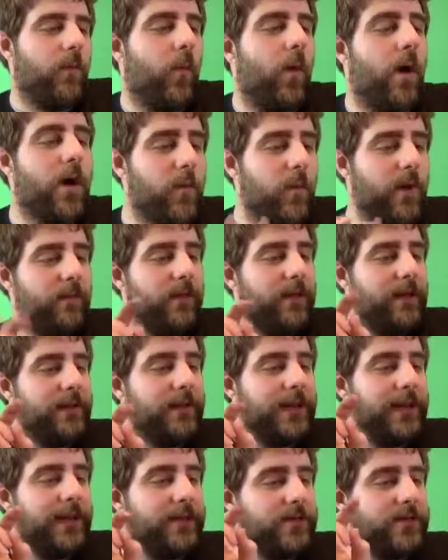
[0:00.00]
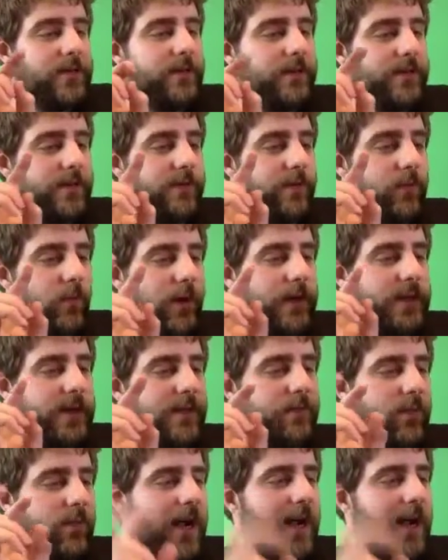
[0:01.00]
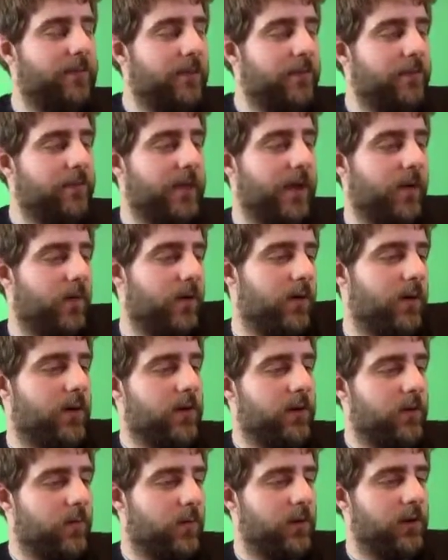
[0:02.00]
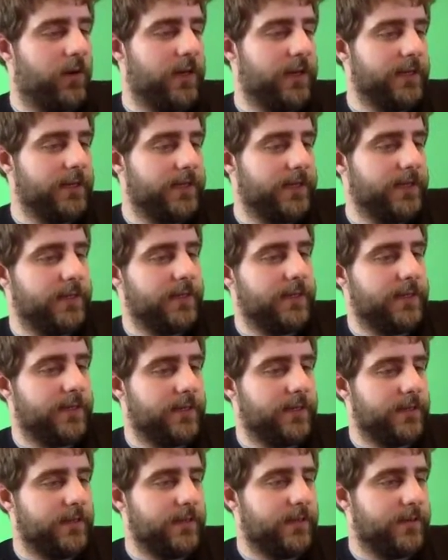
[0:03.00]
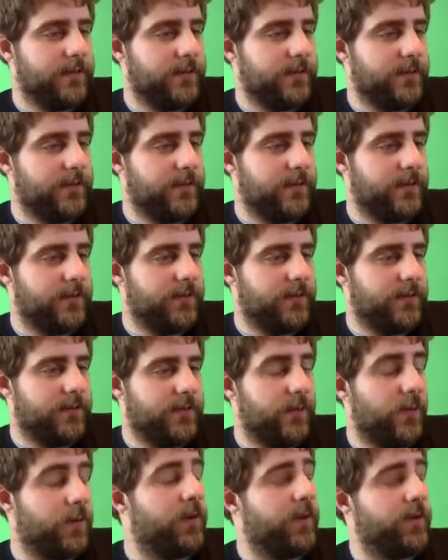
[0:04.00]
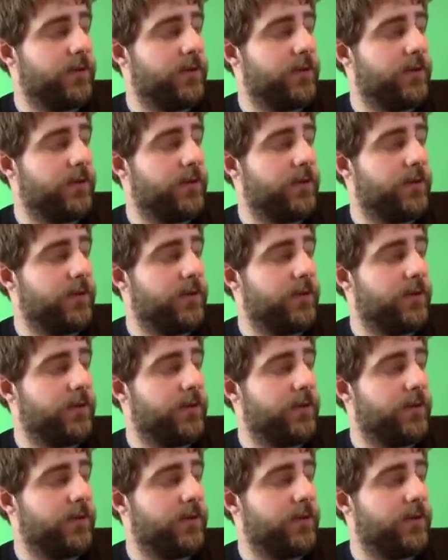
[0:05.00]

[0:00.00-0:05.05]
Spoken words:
are we building in terms of what is the problem that we're looking to approach?